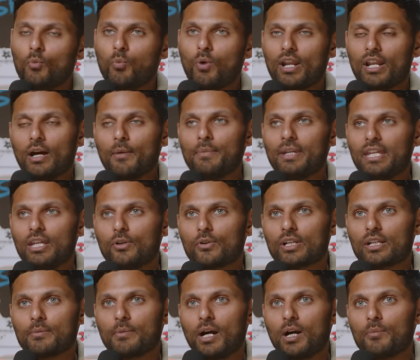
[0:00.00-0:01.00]
when I'm
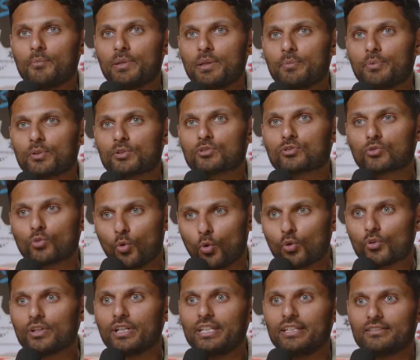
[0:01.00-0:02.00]
hearing about people's
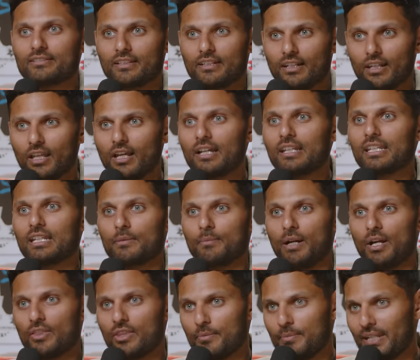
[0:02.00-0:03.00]
stories and learning
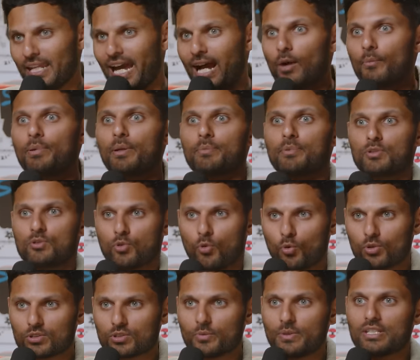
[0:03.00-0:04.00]
about them and how people
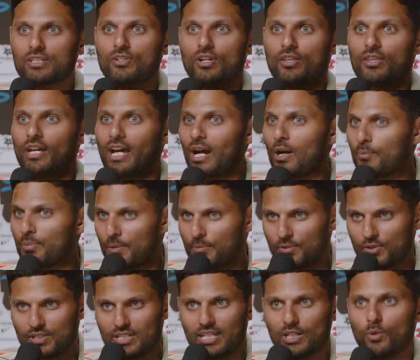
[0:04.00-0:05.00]
talk to each other, how
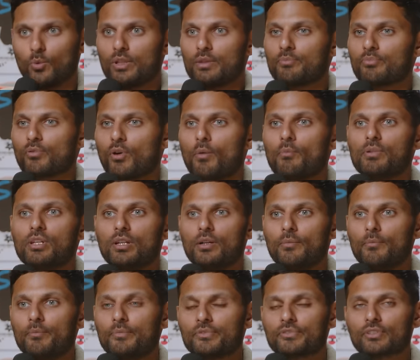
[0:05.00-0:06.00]
people deal with
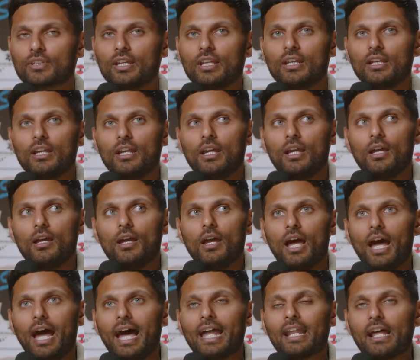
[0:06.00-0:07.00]
problems.
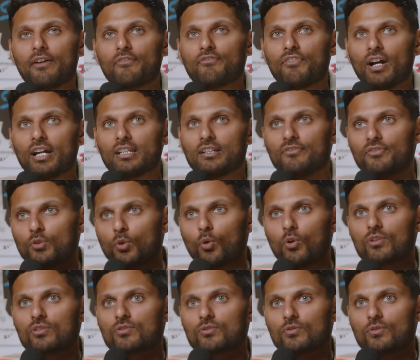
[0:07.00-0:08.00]
And I find, of
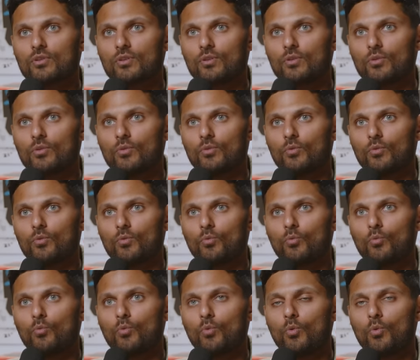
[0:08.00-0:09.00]
course,
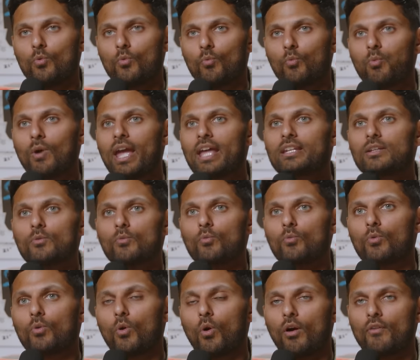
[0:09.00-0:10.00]
where do...
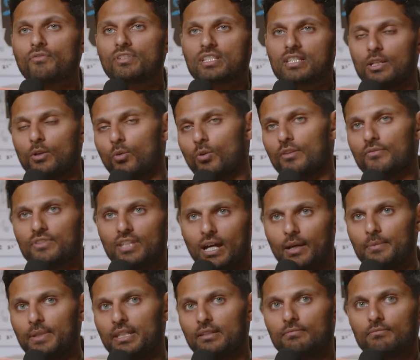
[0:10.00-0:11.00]
Obviously, all of that,
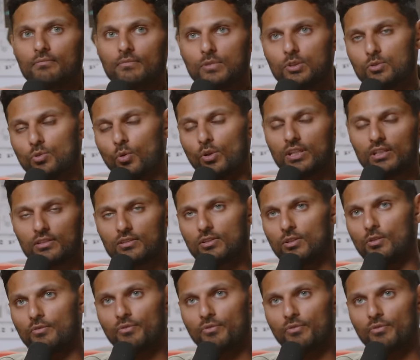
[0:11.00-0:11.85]
I mean, talking to